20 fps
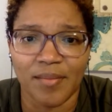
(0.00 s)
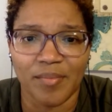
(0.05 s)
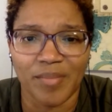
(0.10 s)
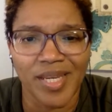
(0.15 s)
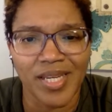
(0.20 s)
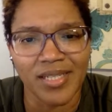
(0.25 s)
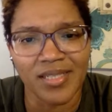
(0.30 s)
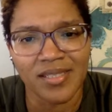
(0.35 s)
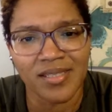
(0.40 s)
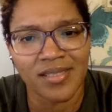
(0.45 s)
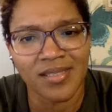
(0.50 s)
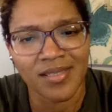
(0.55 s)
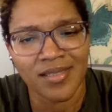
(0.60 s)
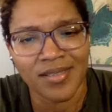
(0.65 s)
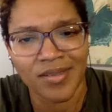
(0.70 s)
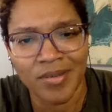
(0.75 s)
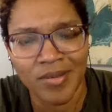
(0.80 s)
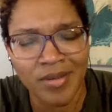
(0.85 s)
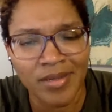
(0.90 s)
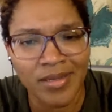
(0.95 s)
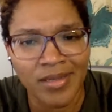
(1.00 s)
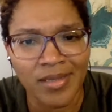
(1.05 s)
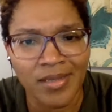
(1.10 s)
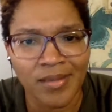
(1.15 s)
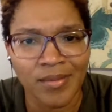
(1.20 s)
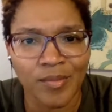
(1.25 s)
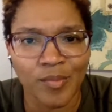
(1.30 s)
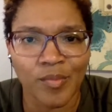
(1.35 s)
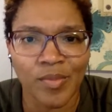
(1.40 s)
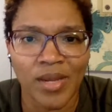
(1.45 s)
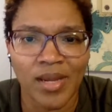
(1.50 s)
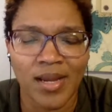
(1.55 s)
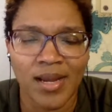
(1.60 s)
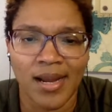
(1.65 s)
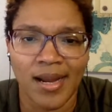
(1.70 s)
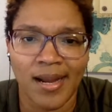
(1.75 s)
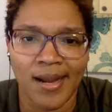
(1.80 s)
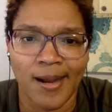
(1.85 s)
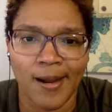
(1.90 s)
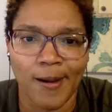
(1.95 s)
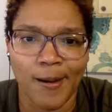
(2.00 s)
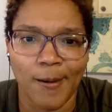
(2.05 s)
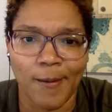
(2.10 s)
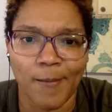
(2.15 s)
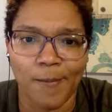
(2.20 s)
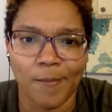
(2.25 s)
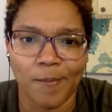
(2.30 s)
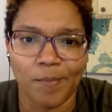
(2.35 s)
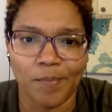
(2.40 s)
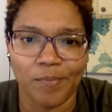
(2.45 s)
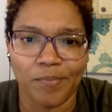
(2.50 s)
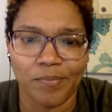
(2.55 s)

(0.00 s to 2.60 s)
peaches and cream, um,